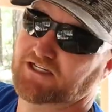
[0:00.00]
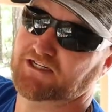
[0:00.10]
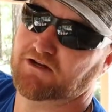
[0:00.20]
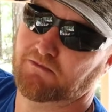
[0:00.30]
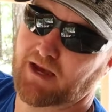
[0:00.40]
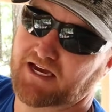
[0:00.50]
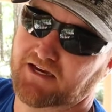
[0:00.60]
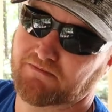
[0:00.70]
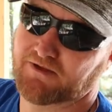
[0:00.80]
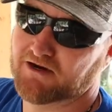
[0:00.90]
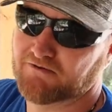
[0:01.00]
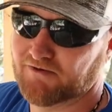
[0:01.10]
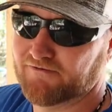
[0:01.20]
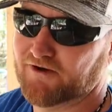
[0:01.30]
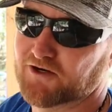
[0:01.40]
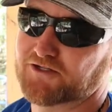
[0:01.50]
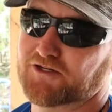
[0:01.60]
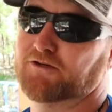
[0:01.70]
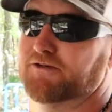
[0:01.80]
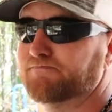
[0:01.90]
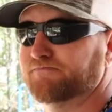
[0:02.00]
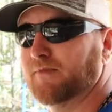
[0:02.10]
just look back up there and refer to it.